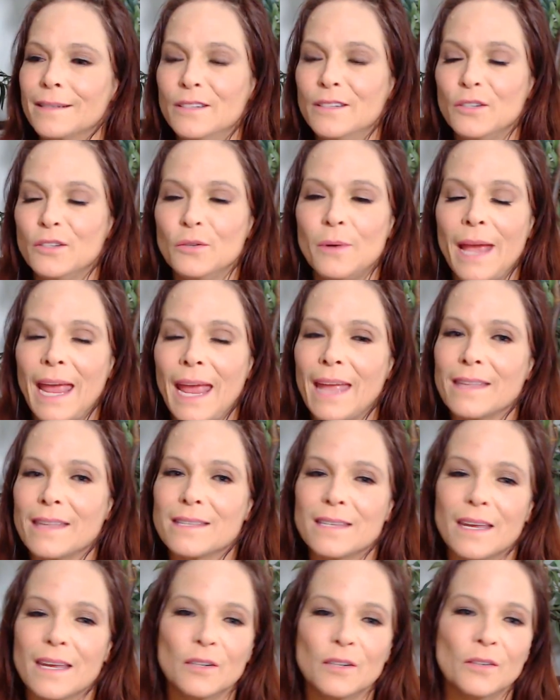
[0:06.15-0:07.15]
Do
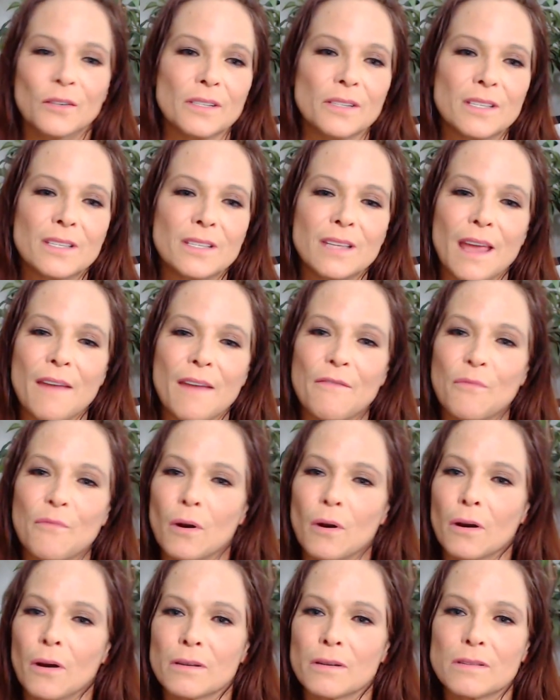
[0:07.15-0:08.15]
hand signals,
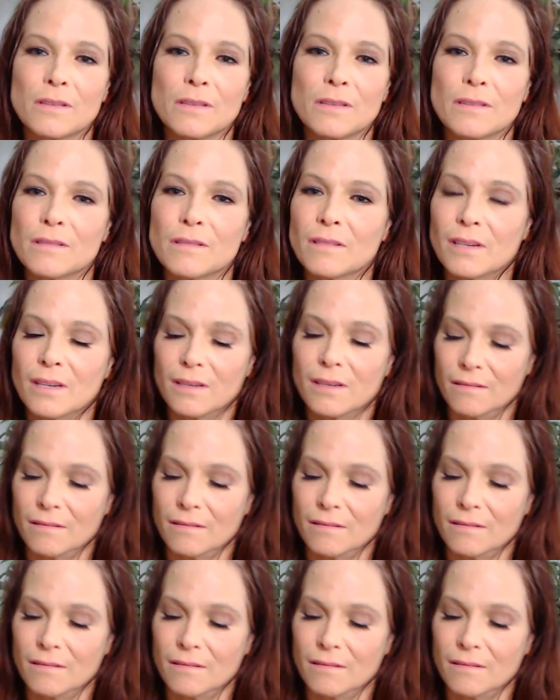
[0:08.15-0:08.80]
safe words,